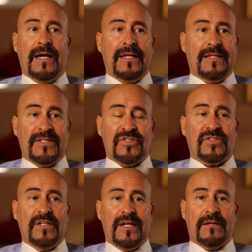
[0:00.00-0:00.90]
this is
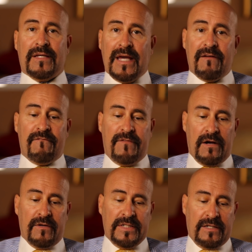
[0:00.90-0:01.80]
going to get
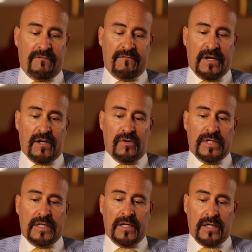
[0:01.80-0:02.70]
very,
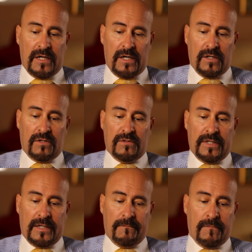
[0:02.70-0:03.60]
very
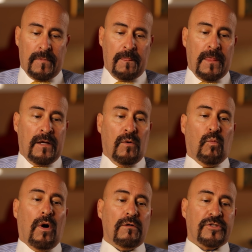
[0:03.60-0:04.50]
ugly.
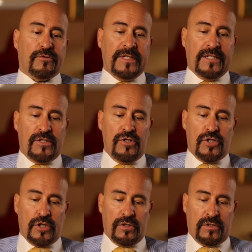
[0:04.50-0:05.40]
Wall Street
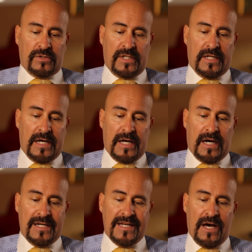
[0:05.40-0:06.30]
Journal today,
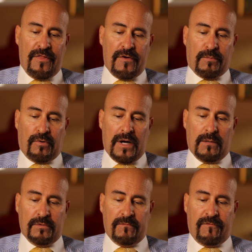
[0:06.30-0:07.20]
another
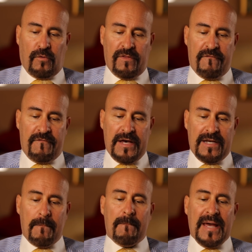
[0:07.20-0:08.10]
problem for the
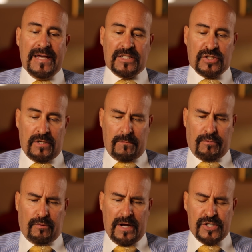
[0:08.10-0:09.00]
Fed, banks
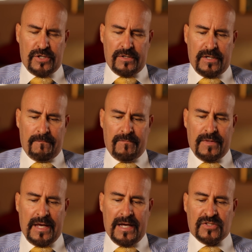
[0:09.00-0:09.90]
pressured
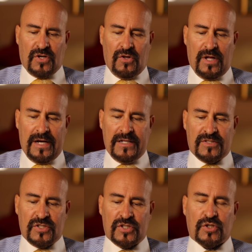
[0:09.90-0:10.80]
as
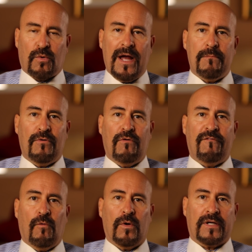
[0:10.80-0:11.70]
clients scramble
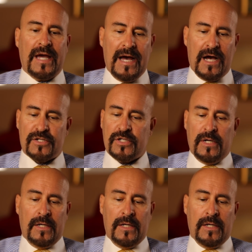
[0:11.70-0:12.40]
for cash.